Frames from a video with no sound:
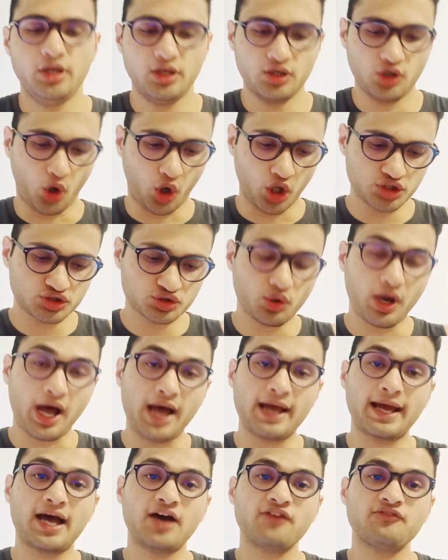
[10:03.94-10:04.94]
Also,
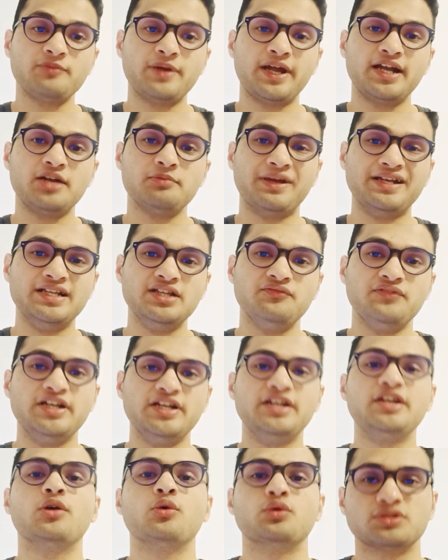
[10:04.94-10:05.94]
I have made many
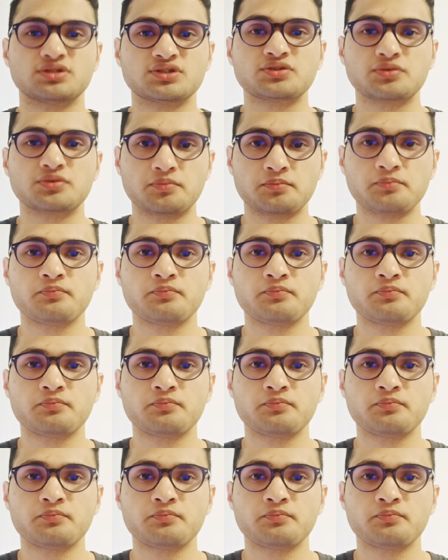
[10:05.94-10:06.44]
videos